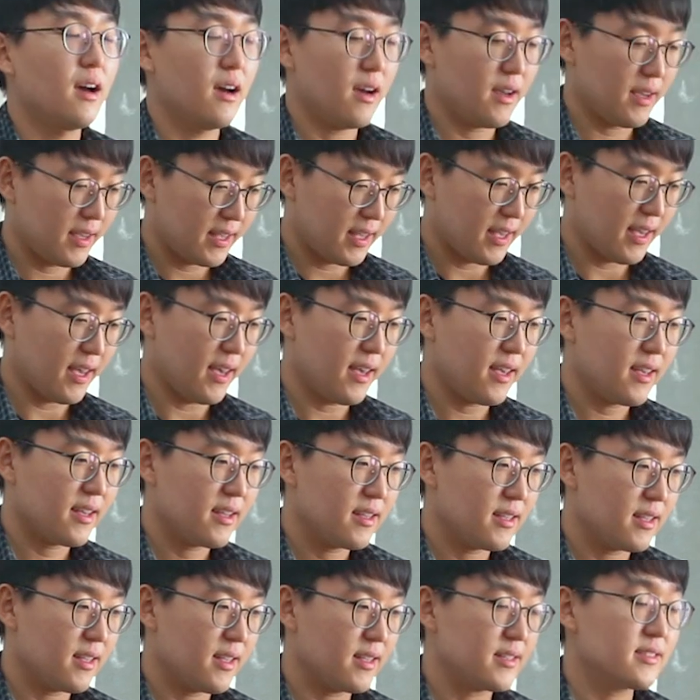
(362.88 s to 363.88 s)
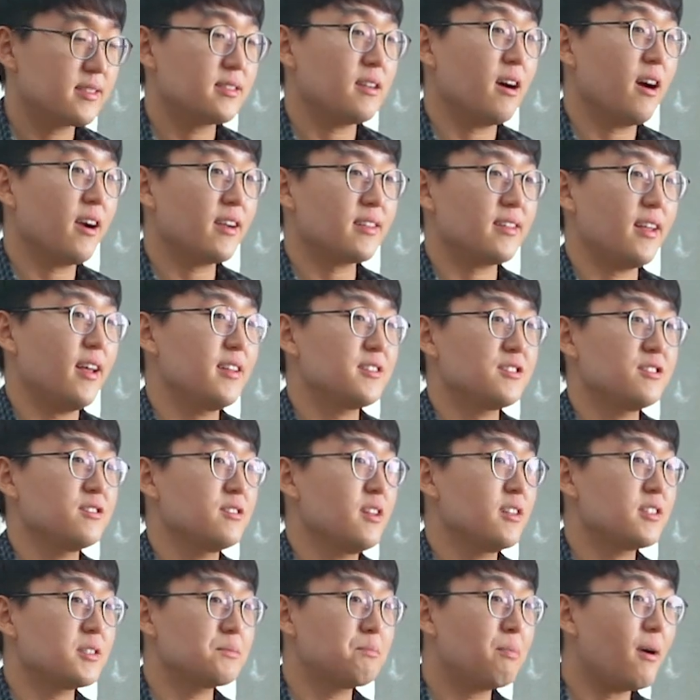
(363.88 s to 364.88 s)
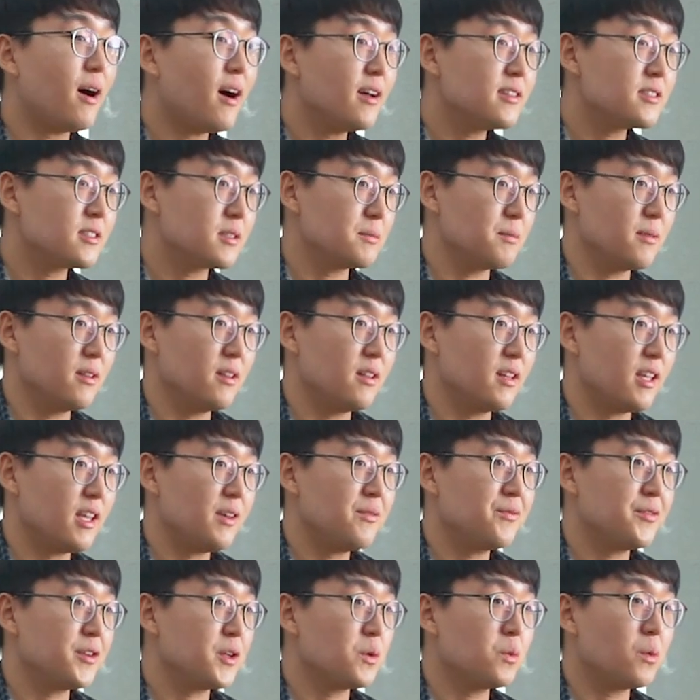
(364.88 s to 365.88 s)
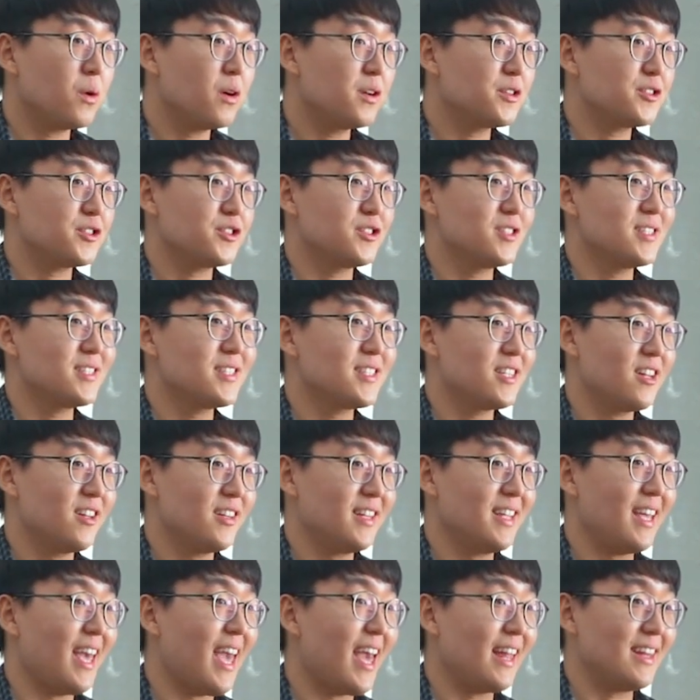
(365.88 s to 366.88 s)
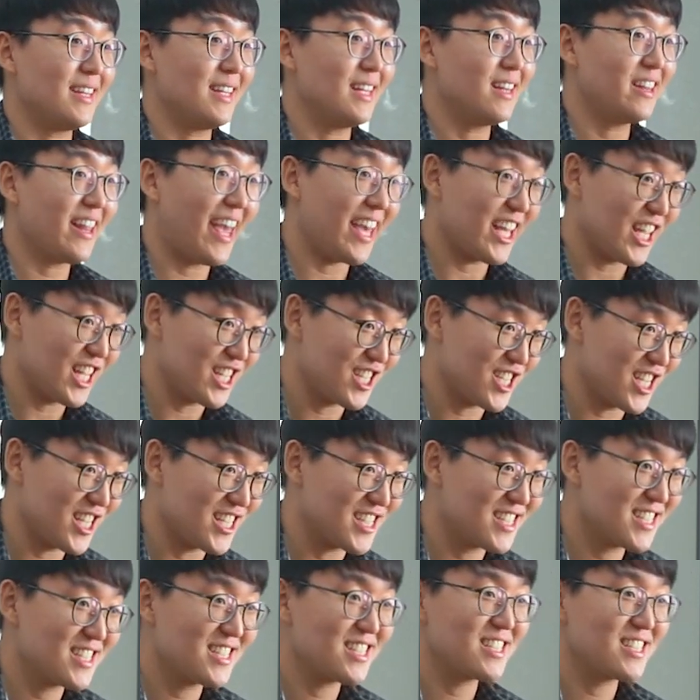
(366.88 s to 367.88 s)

Okay, yeah, start as soon as possible if you want to study any languages,